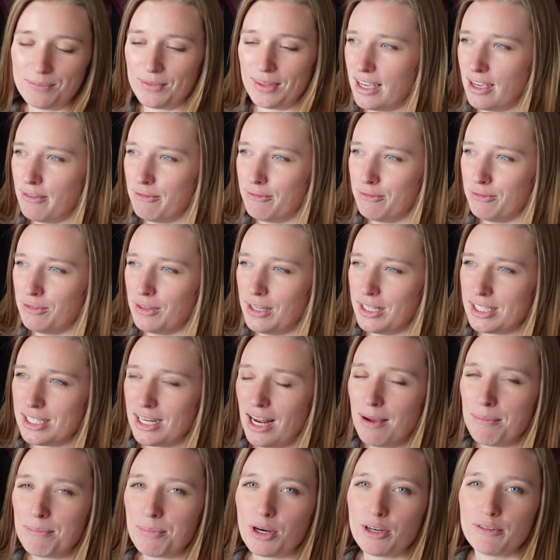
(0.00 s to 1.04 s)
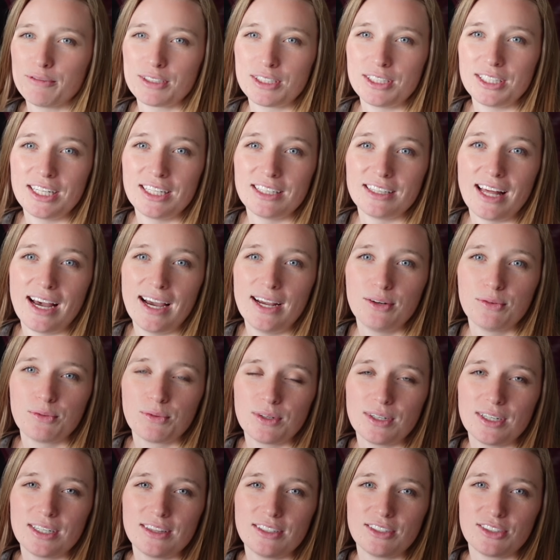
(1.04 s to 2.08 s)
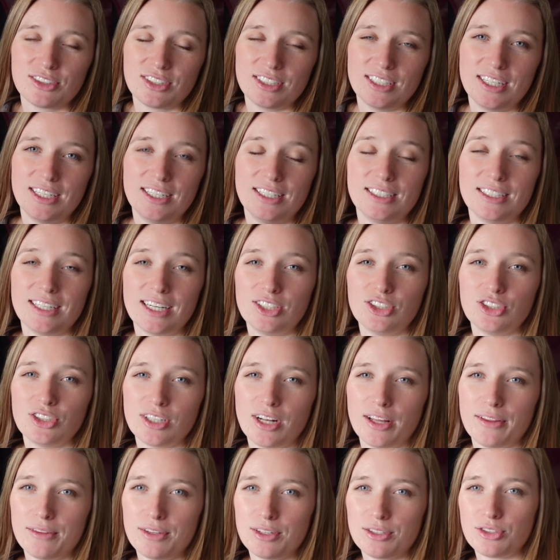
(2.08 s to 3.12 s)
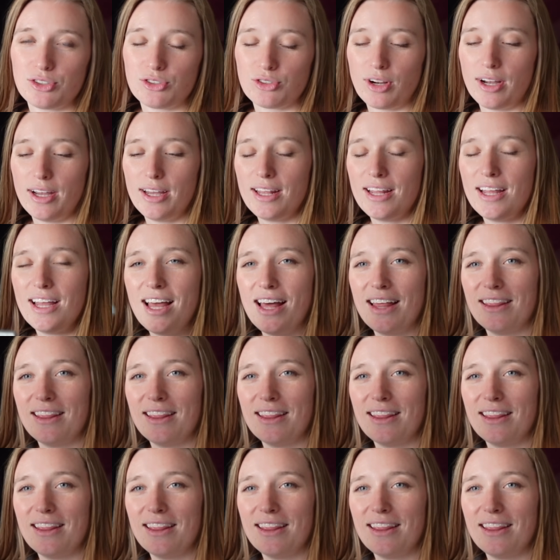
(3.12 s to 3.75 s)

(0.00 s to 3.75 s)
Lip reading: If it's not perfectly aligned where there's an indentation on the strut,